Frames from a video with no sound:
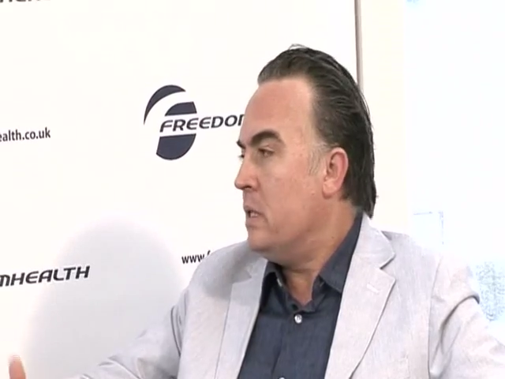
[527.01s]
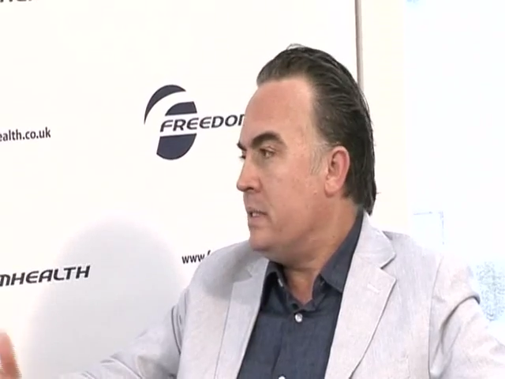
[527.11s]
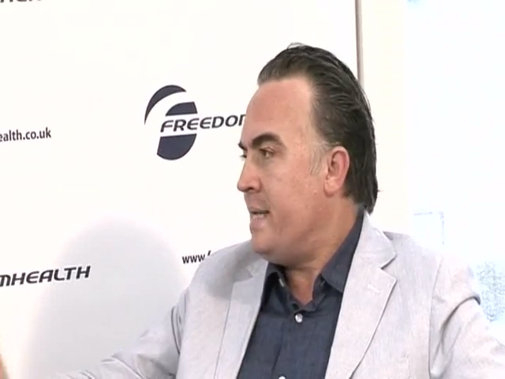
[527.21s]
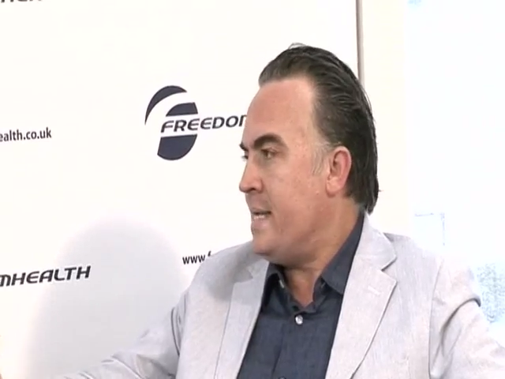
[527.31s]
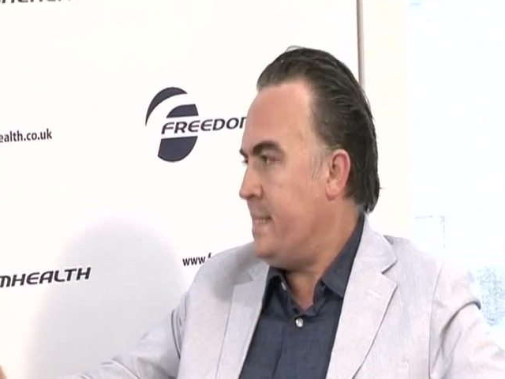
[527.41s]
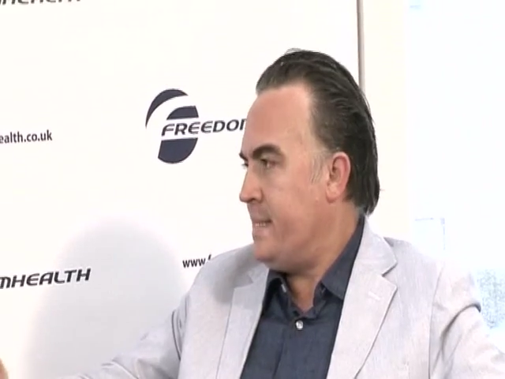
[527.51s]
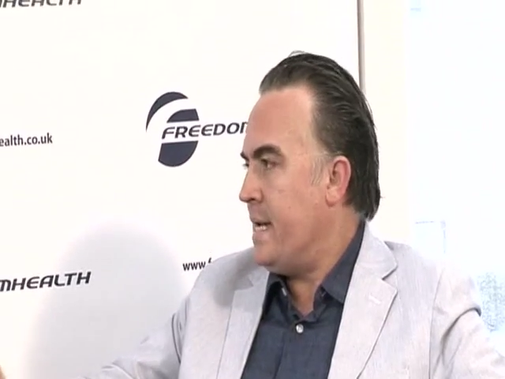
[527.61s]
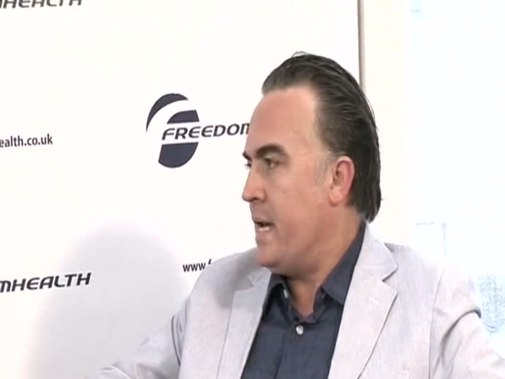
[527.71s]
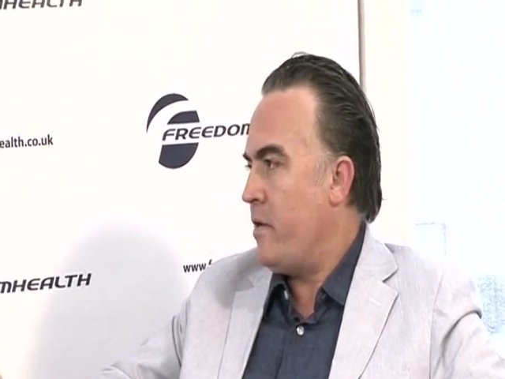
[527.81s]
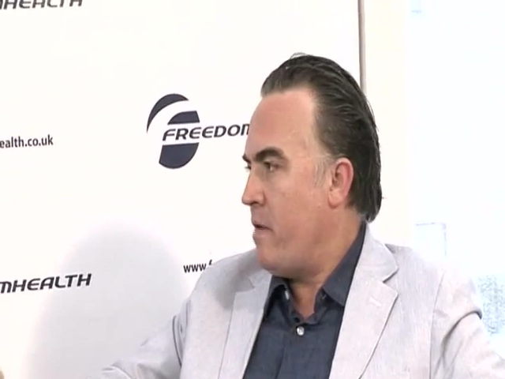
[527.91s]

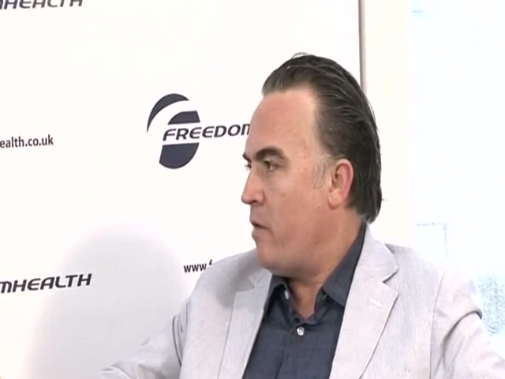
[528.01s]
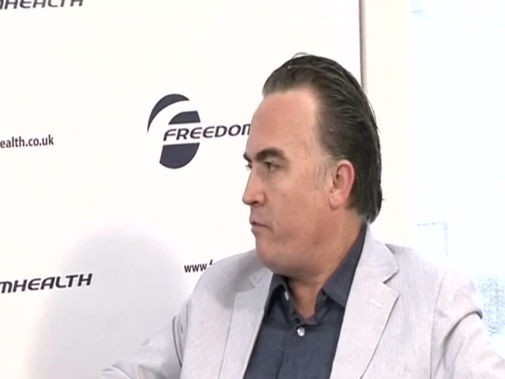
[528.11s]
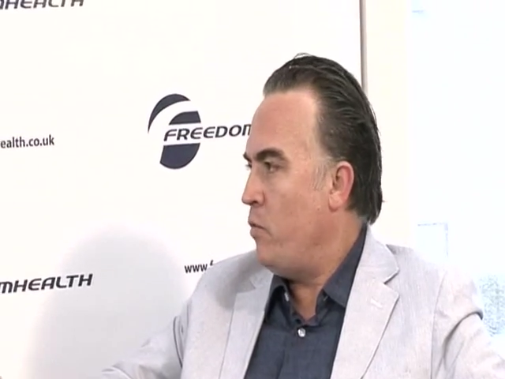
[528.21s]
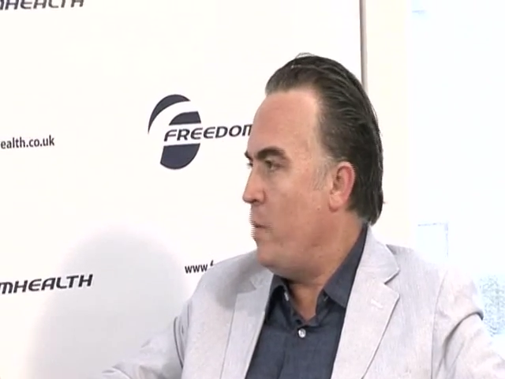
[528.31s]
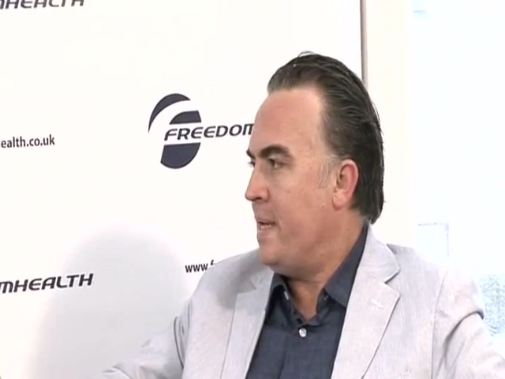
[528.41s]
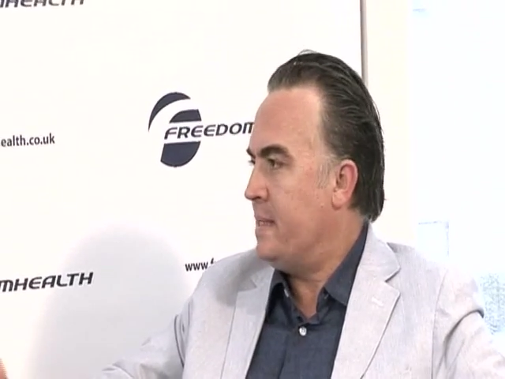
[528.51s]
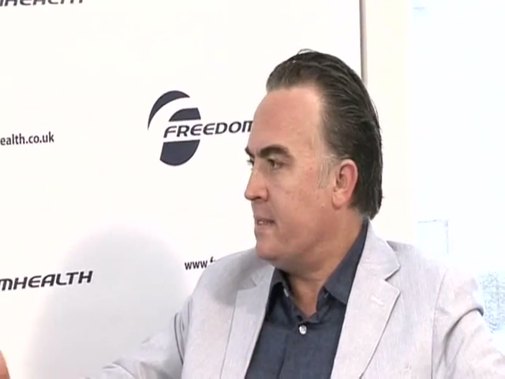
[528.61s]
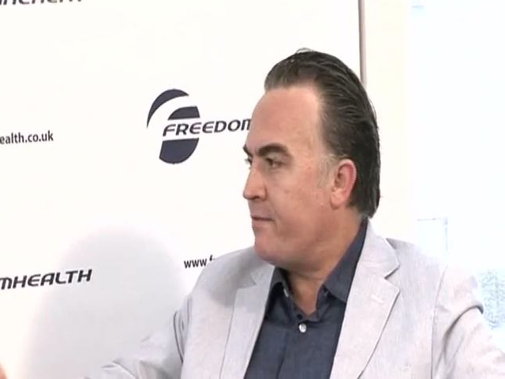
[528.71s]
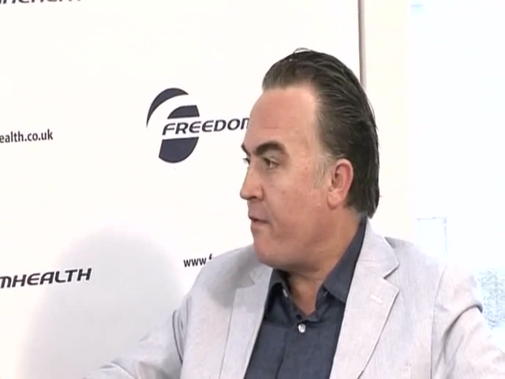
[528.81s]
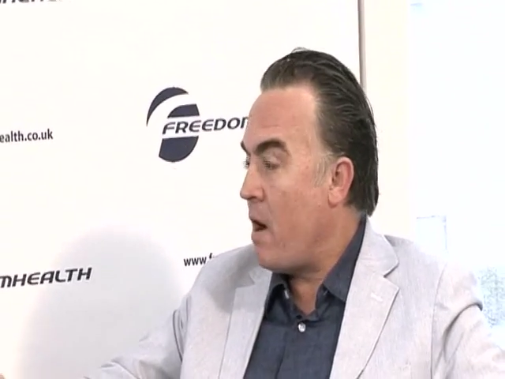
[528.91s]
testing at around 4 weeks
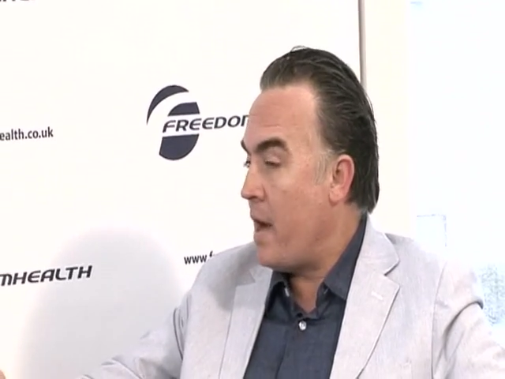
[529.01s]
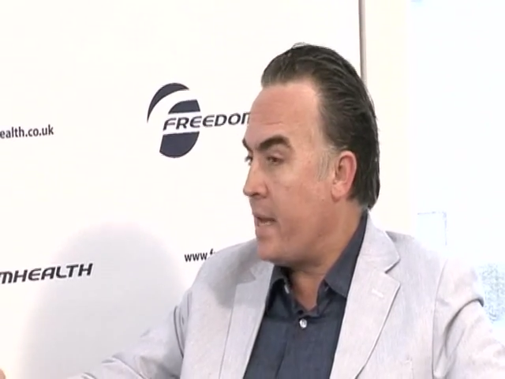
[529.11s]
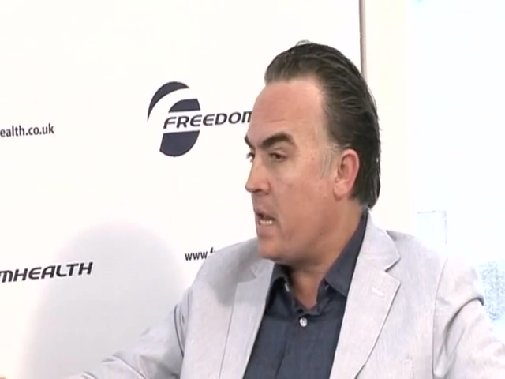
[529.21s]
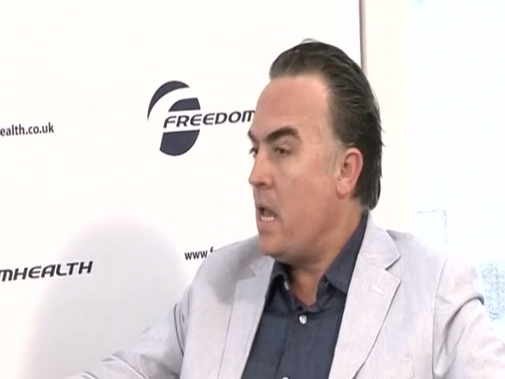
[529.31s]
is fine.